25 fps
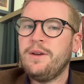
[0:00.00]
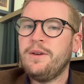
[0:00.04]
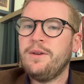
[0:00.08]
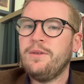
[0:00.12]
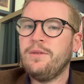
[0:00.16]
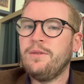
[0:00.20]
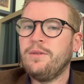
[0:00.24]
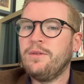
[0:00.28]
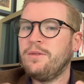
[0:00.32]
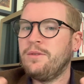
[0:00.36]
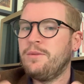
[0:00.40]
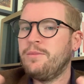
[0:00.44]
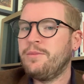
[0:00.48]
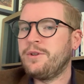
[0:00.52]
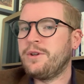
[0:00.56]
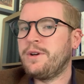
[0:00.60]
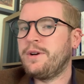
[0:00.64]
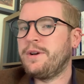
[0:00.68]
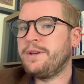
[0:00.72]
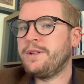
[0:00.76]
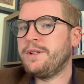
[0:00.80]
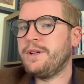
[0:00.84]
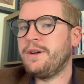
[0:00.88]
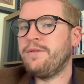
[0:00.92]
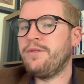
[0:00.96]
or the
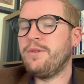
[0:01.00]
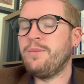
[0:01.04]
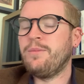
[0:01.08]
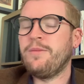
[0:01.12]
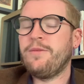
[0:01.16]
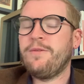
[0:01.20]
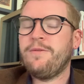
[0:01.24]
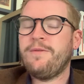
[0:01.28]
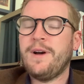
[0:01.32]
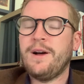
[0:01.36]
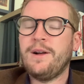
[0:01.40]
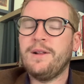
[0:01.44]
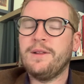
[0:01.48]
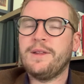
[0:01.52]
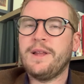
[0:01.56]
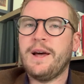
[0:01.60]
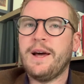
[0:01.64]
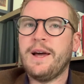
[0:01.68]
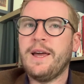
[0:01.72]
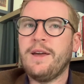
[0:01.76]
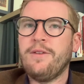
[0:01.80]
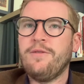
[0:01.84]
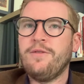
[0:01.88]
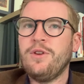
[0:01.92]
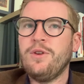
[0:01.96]
majority of them, felt
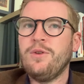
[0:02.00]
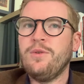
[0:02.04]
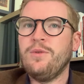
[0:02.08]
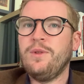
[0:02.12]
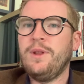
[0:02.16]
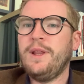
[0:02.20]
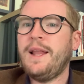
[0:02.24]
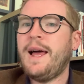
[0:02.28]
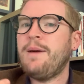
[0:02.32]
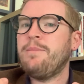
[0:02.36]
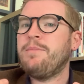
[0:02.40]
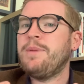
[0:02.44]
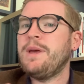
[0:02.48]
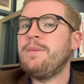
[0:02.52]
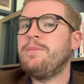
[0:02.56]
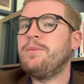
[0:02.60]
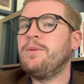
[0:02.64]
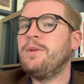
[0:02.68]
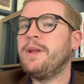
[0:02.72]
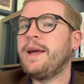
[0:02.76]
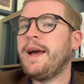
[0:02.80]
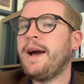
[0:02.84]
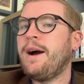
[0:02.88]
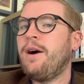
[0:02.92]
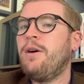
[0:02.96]
that if you let people
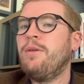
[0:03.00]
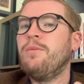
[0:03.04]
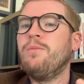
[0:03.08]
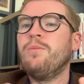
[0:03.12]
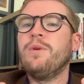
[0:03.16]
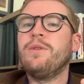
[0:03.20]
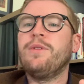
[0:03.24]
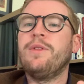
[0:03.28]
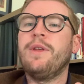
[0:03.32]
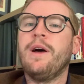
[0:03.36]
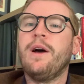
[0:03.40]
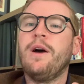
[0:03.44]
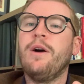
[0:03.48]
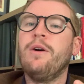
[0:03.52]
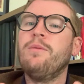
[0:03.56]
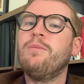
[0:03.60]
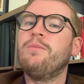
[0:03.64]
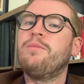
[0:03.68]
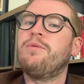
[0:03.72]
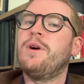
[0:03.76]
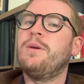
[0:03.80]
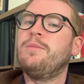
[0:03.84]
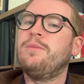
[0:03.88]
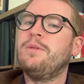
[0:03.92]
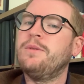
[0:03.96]
get on with their own
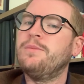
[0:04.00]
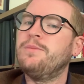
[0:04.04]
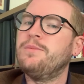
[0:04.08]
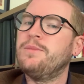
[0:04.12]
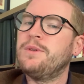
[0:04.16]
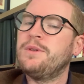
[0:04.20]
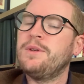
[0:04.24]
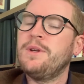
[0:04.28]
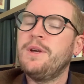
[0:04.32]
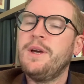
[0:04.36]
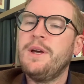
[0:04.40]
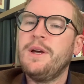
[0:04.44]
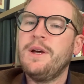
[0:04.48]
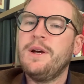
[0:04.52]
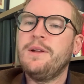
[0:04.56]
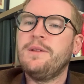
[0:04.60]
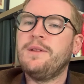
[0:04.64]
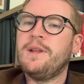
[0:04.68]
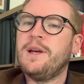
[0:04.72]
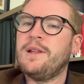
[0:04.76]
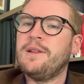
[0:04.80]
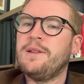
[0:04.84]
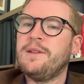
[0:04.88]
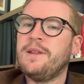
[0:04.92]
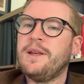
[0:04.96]
problems,
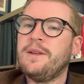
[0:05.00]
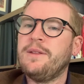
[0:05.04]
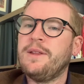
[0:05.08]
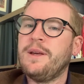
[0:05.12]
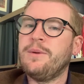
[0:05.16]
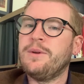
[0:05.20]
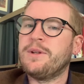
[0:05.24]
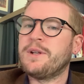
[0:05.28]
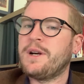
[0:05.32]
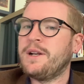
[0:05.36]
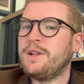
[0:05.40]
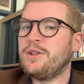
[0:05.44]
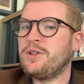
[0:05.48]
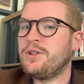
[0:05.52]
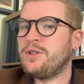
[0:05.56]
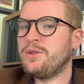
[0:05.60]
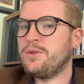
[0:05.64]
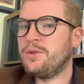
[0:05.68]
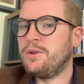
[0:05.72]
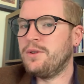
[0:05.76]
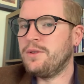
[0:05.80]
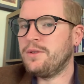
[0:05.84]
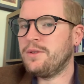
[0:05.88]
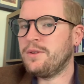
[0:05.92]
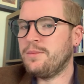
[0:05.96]
then they would kind of
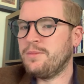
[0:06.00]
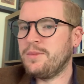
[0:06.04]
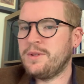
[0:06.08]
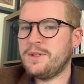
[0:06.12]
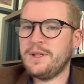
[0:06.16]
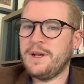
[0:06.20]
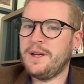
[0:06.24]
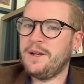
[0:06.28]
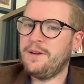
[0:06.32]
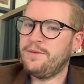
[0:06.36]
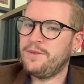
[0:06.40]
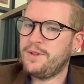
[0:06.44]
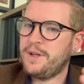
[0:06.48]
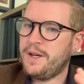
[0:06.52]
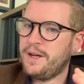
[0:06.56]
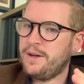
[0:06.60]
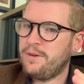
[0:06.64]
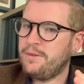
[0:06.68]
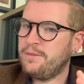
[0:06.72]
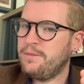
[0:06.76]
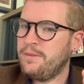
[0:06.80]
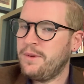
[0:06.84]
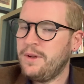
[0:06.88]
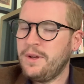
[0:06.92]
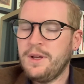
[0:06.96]
sort themselves
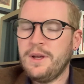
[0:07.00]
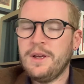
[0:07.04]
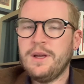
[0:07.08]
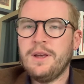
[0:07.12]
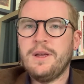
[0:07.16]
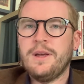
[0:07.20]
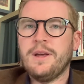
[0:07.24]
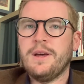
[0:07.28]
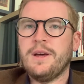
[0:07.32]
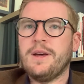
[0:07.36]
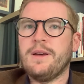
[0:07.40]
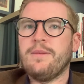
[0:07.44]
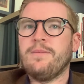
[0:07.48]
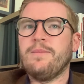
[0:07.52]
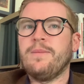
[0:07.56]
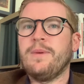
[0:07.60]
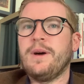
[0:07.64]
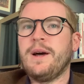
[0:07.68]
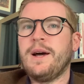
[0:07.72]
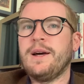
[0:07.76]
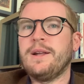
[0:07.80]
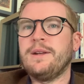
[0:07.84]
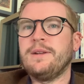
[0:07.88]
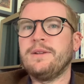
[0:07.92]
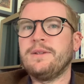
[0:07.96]
out
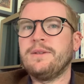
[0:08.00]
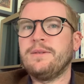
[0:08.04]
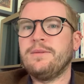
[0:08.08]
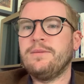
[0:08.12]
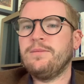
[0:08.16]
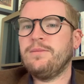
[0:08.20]
and